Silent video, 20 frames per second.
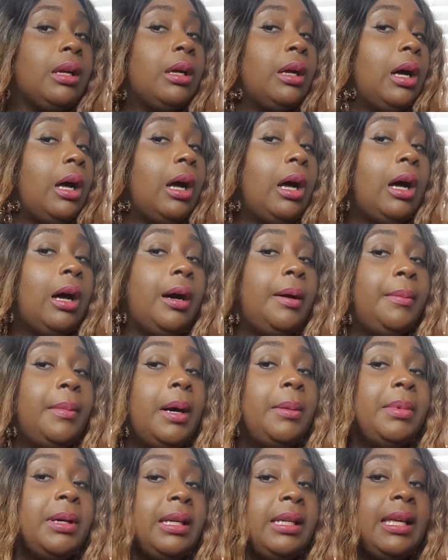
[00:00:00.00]
I'm
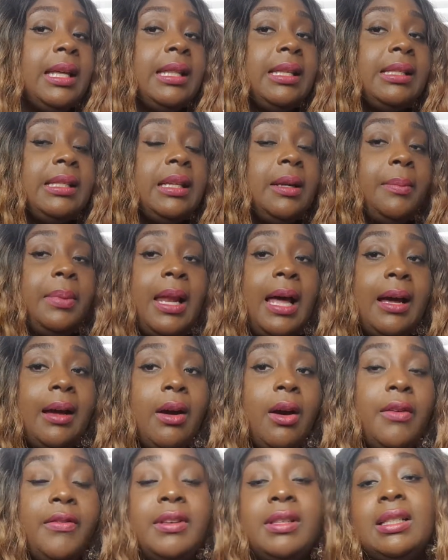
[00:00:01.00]
gonna get this in a black.
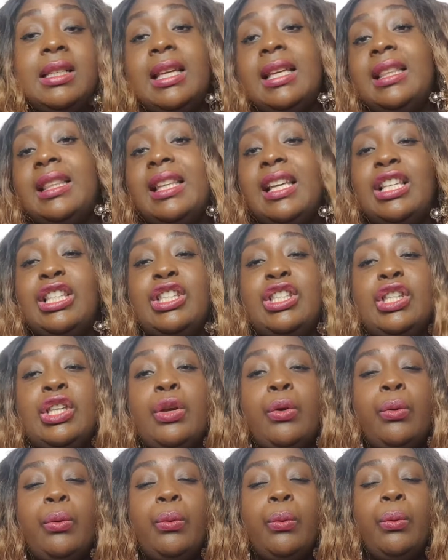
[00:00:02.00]
Obviously, this
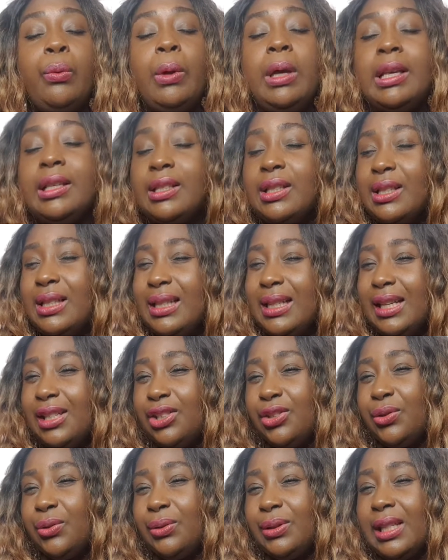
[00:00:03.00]
is
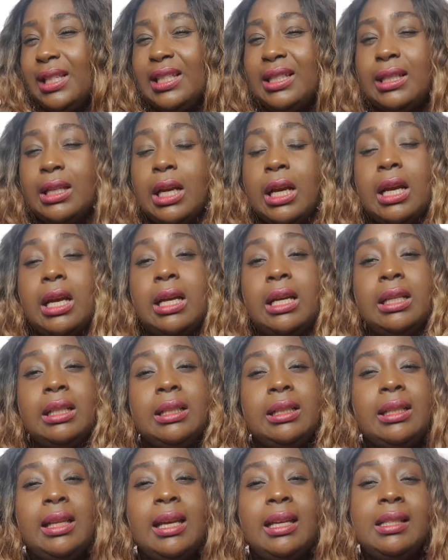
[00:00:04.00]

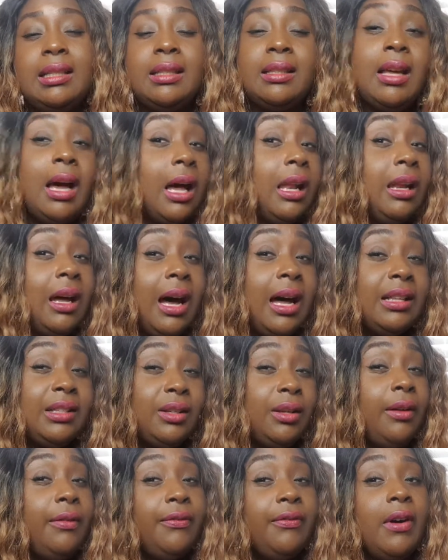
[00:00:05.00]
this color I
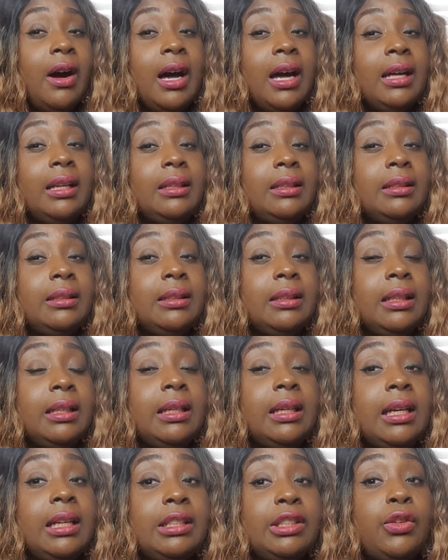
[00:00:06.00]
do find
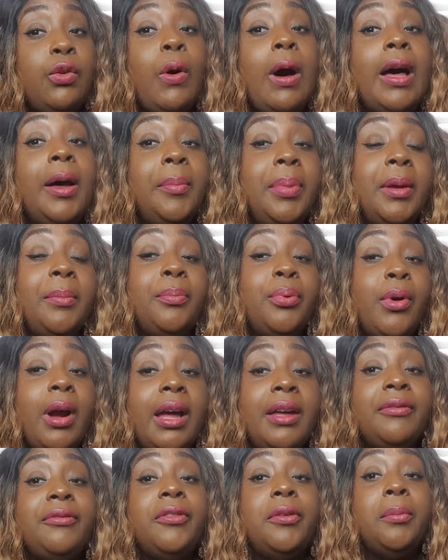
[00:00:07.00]
is quite a bit
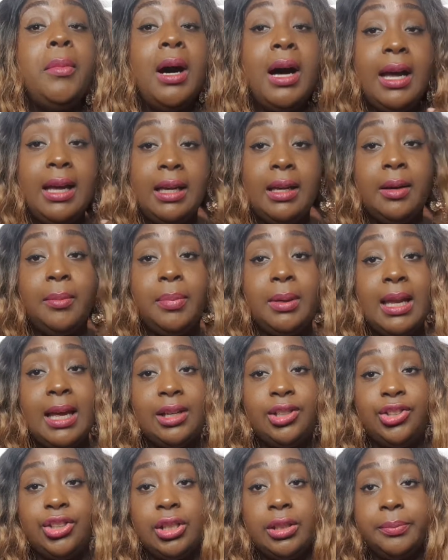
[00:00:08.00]
bright for my
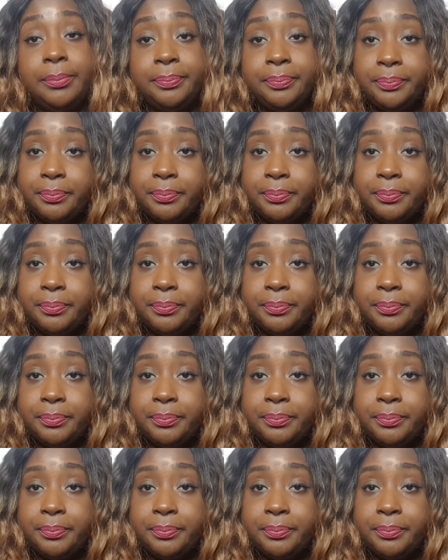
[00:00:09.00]
complexion.